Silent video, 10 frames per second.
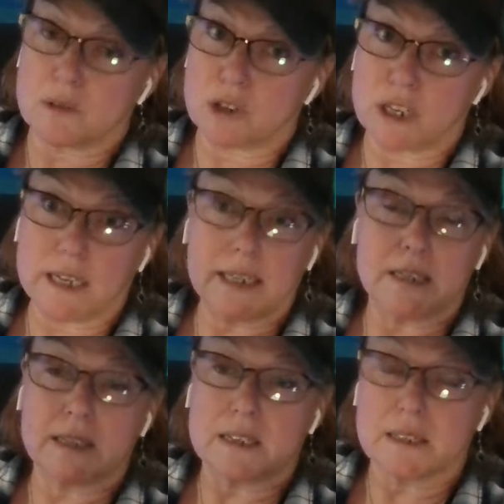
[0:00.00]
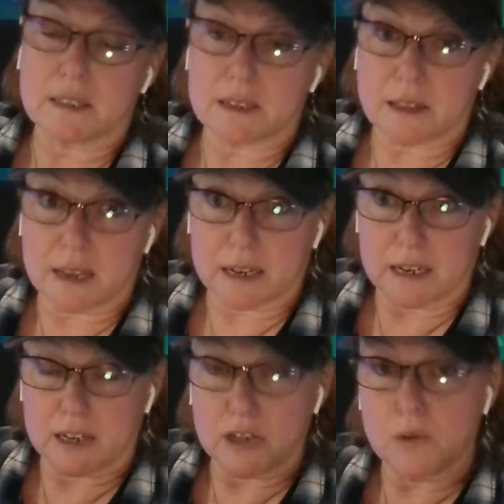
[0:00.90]
geniuses that
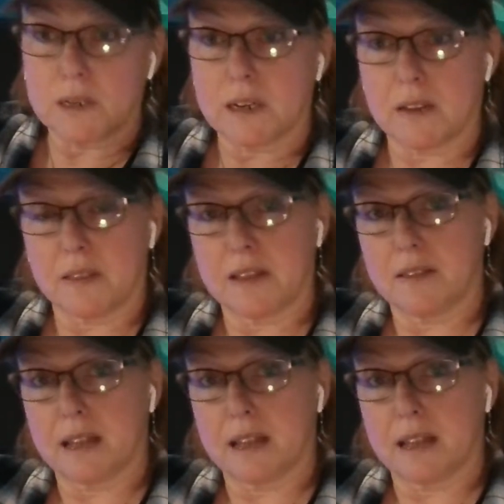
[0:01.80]
can do it and